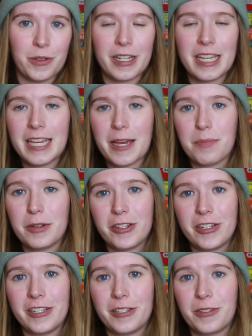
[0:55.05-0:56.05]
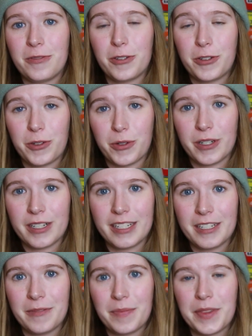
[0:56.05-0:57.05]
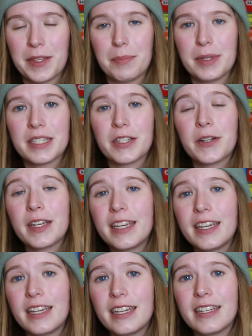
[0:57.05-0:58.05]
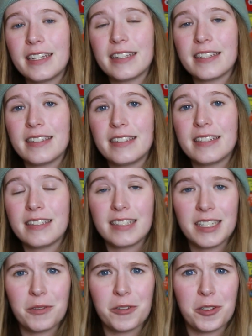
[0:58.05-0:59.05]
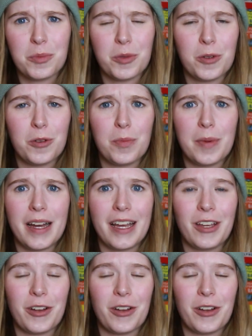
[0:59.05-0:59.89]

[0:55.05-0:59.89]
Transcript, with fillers: or E M machines for short, Miss Creaky is distinguishable by